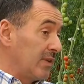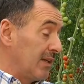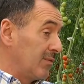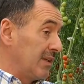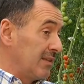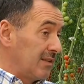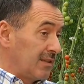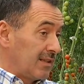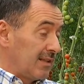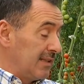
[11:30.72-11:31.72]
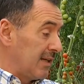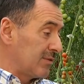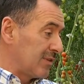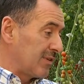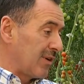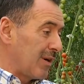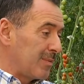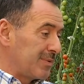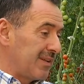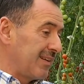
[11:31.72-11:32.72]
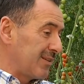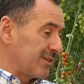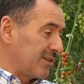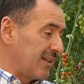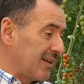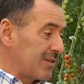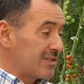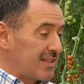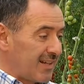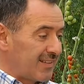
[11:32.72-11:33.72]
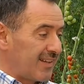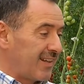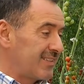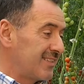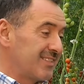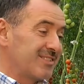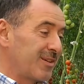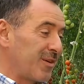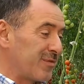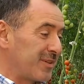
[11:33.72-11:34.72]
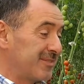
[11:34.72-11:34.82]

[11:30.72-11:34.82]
we clean out the crop, clean out the greenhouse, sanitize, and start over.